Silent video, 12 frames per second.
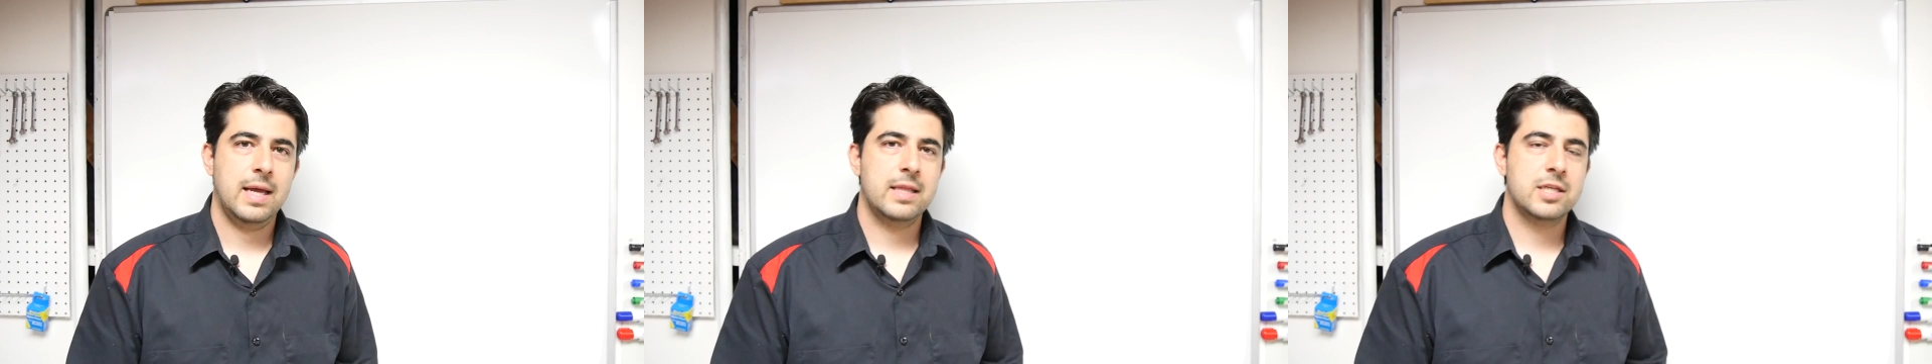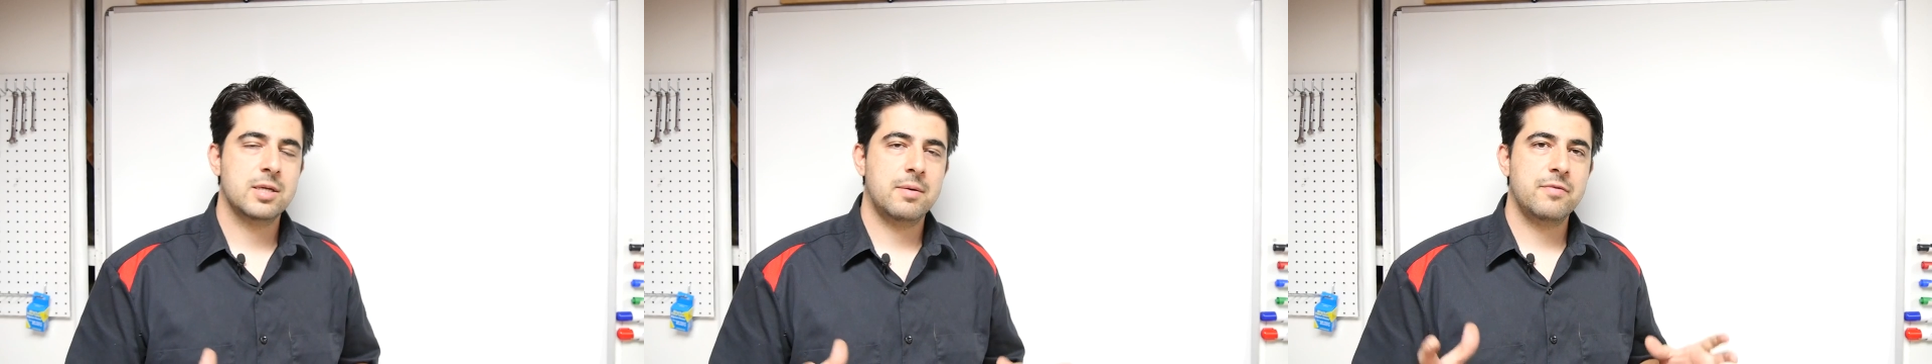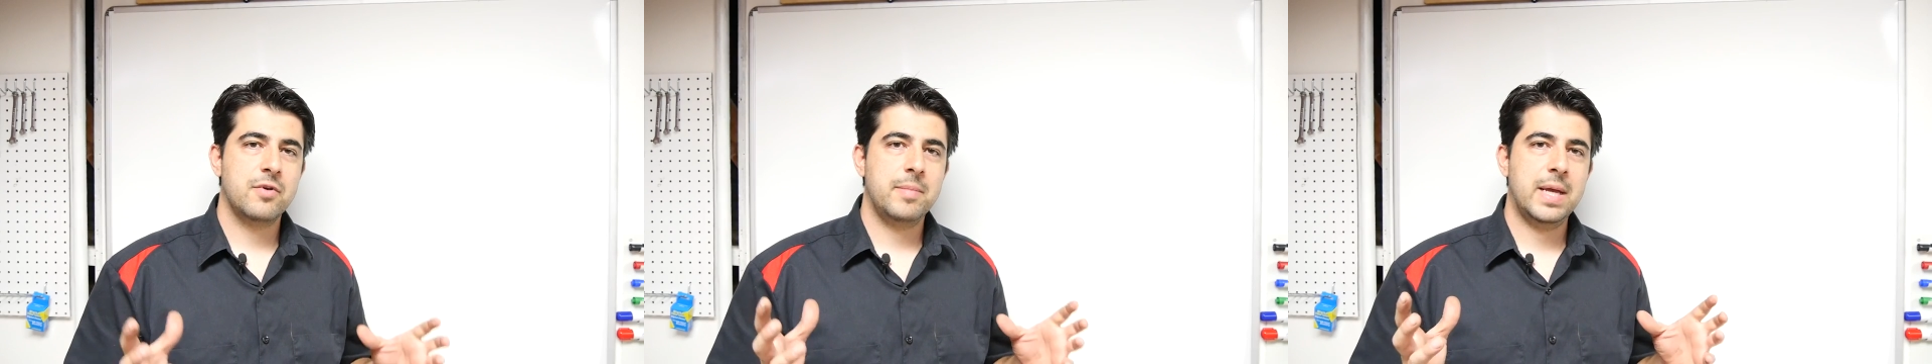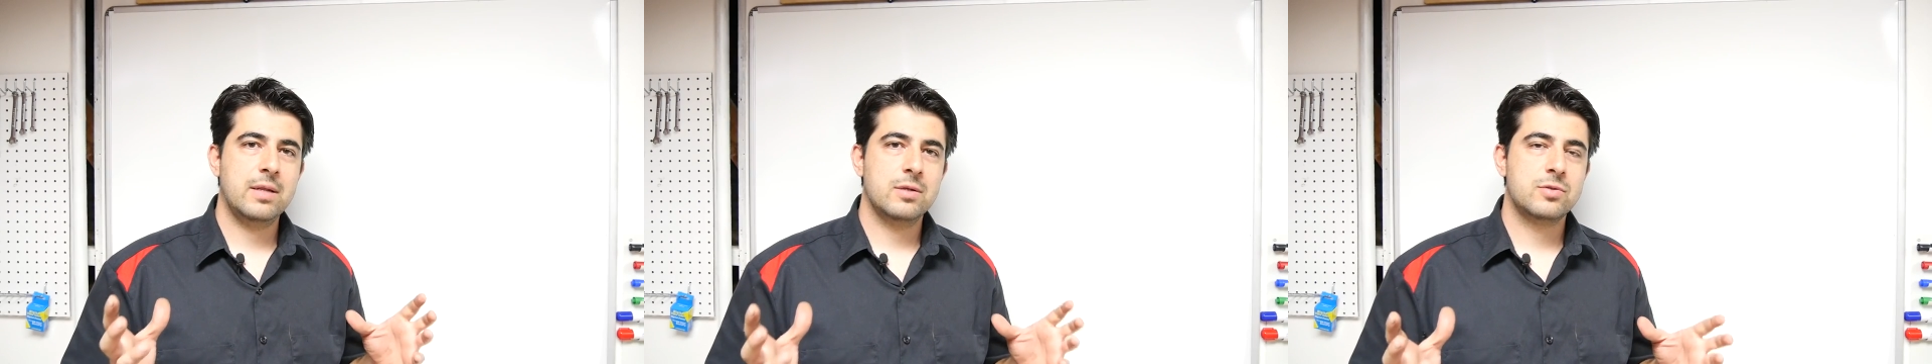And the job of your
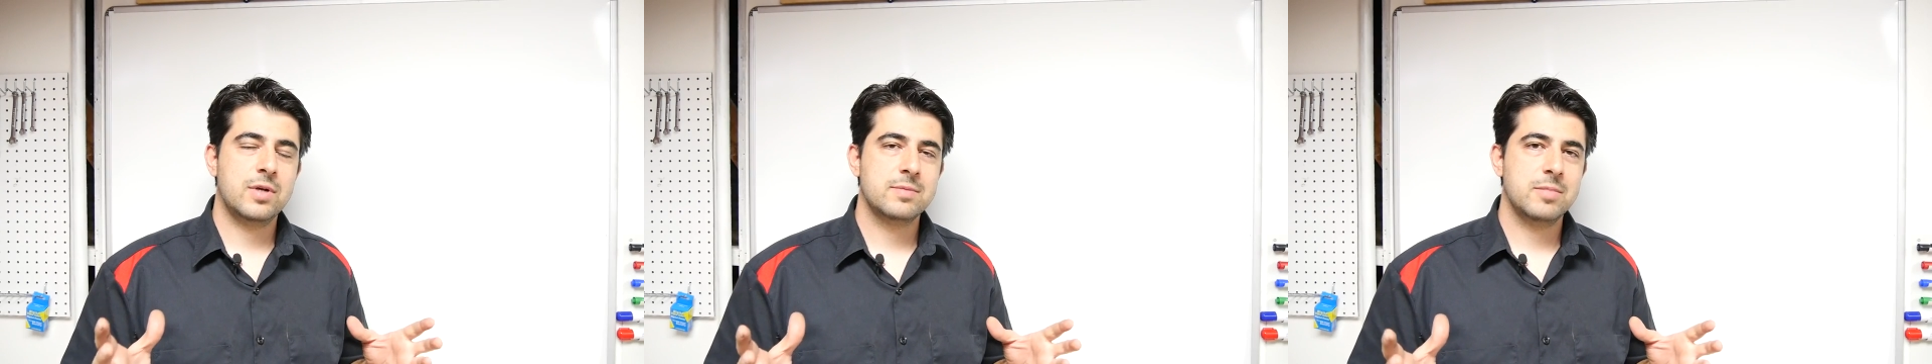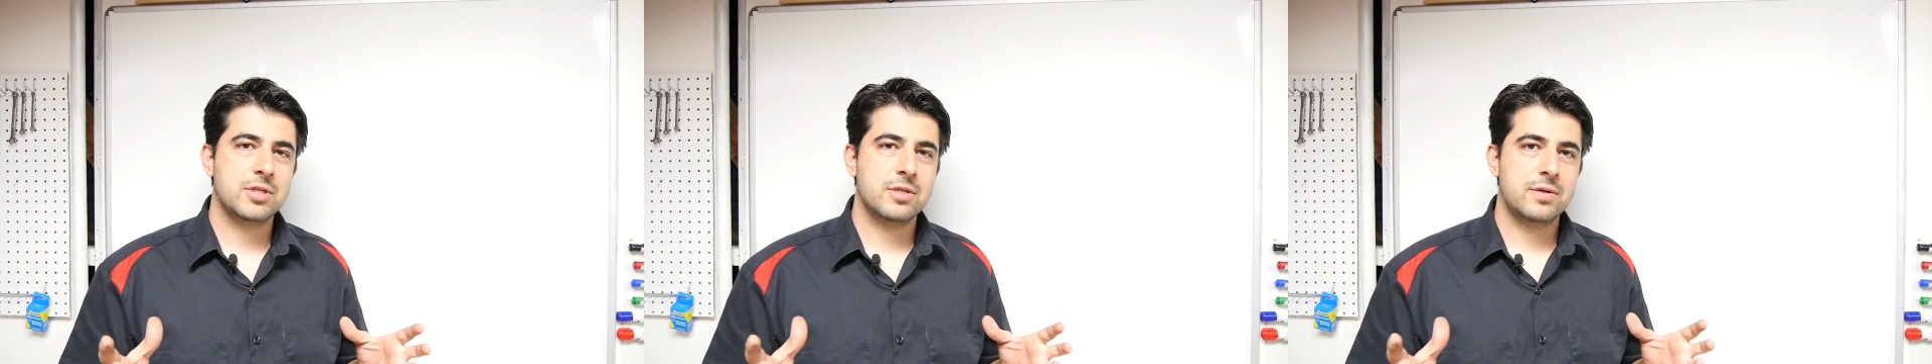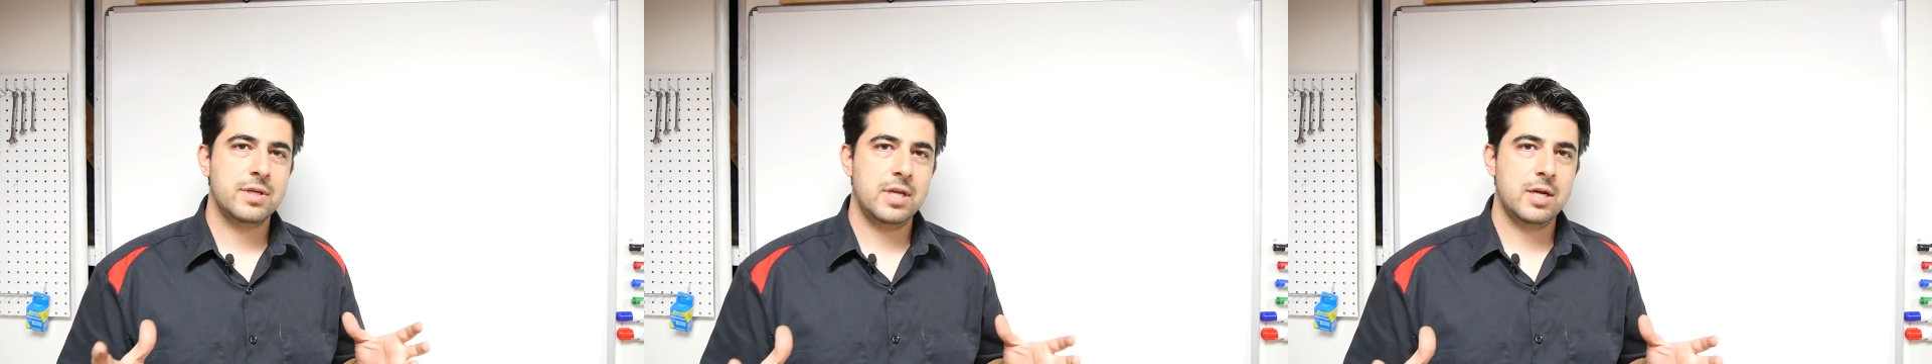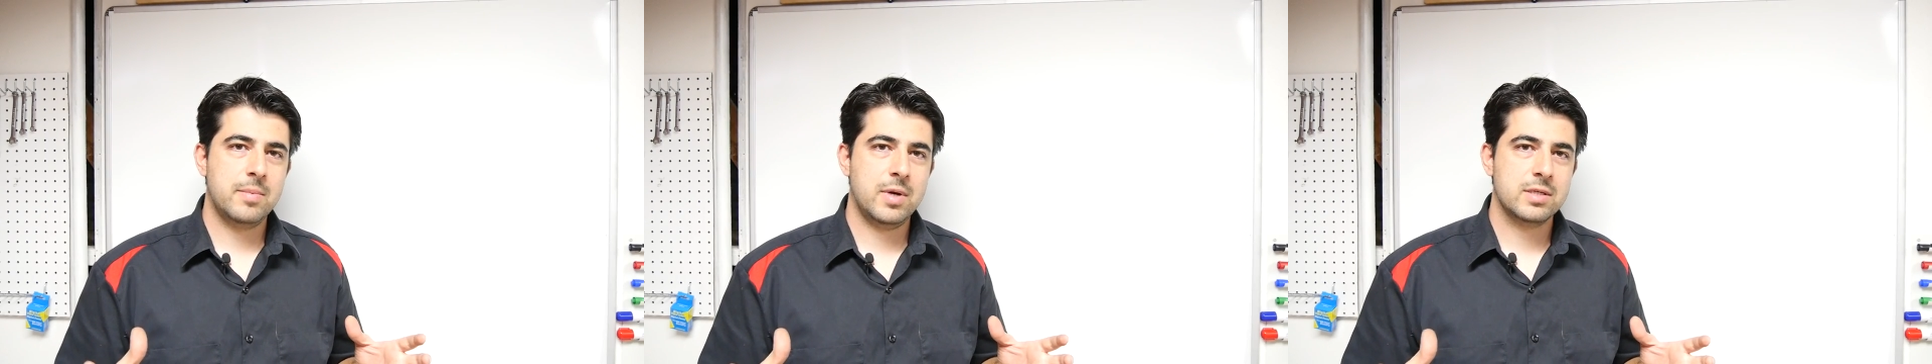manual transmission or
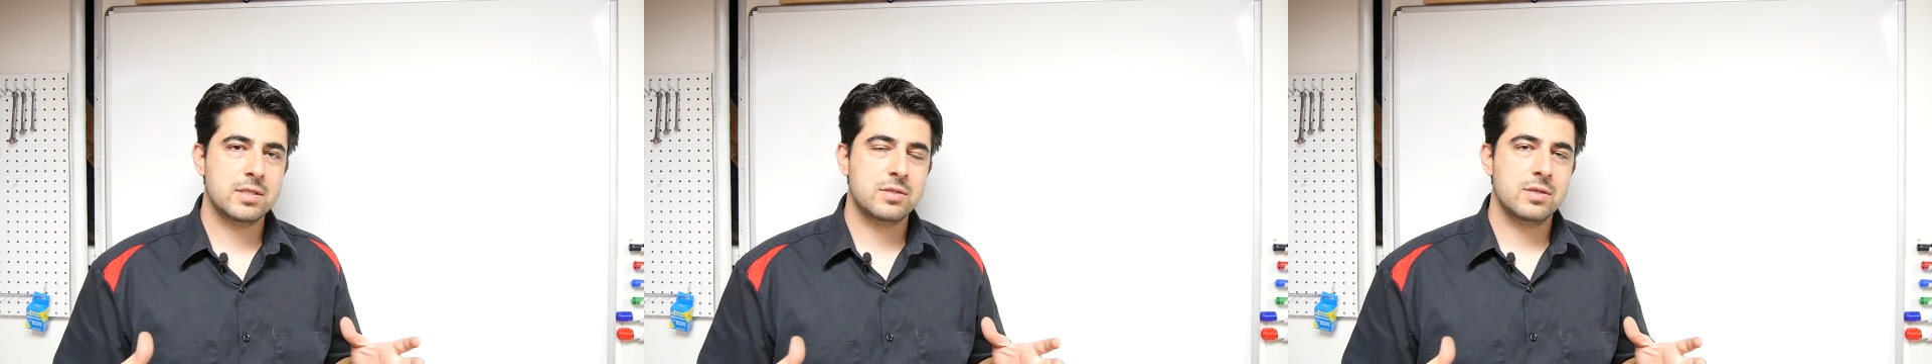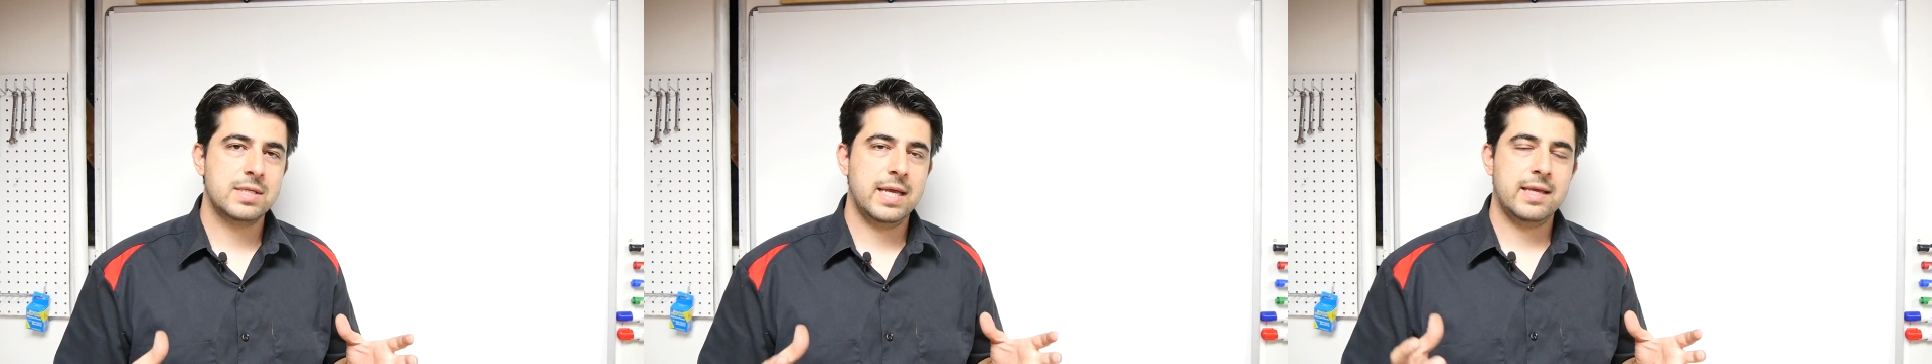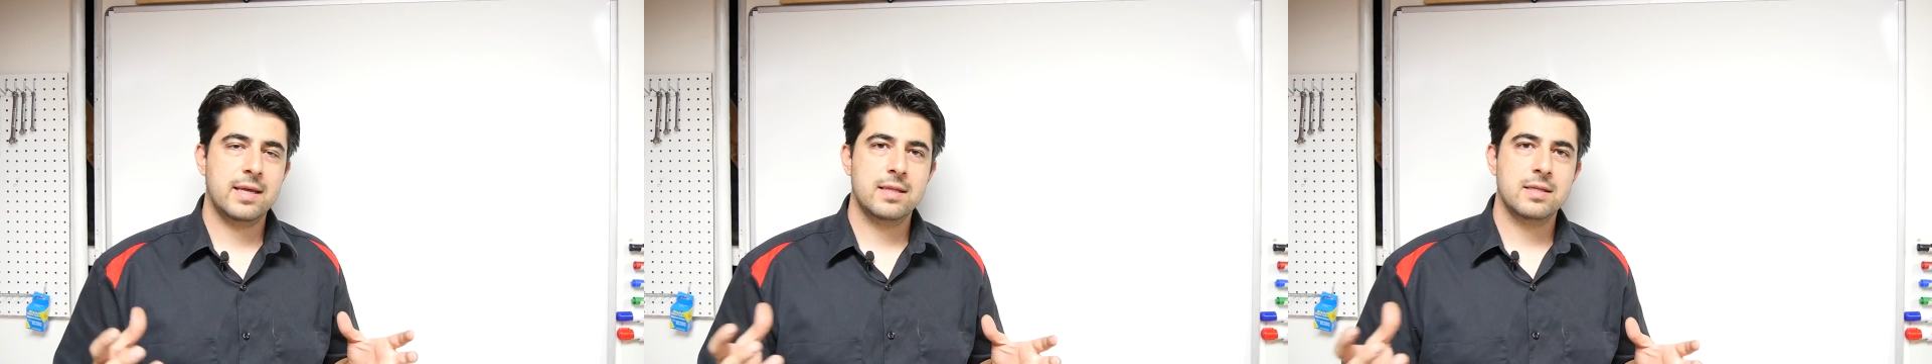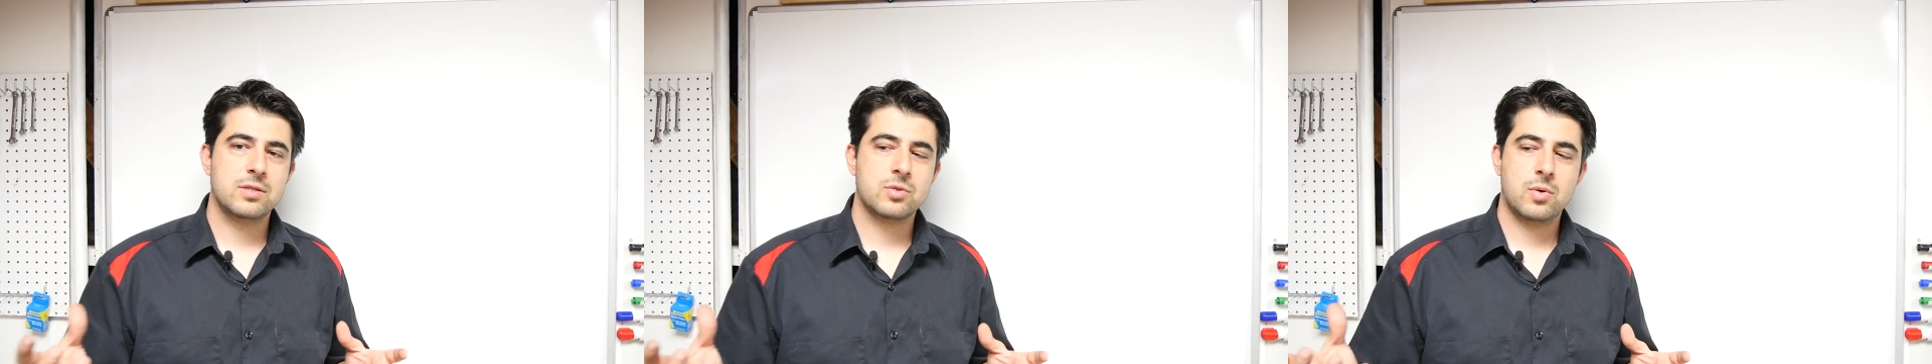gearbox is to take
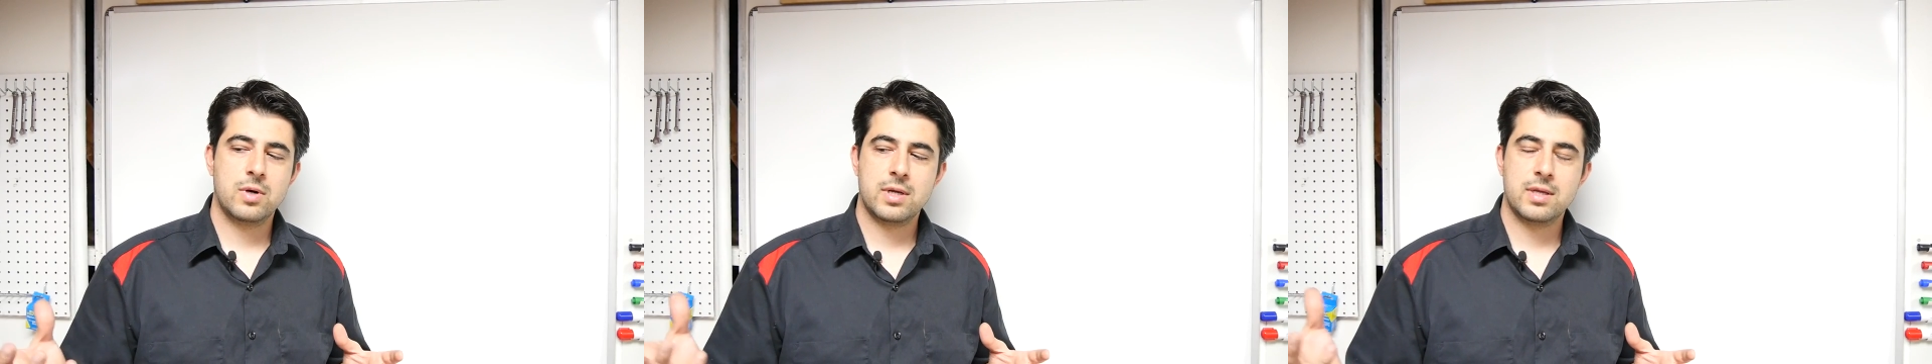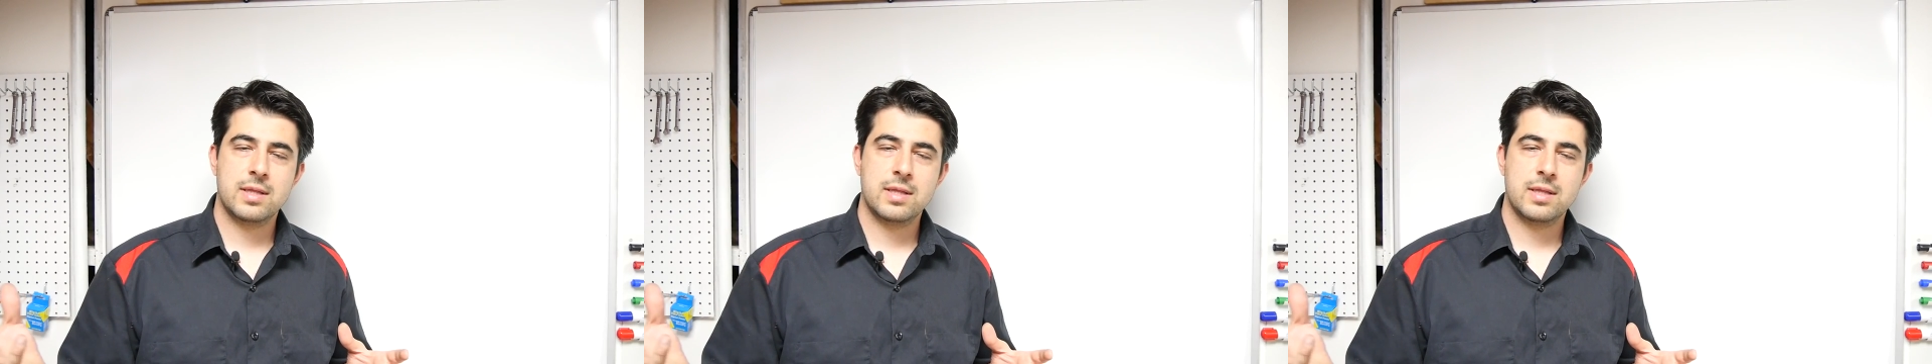in the torque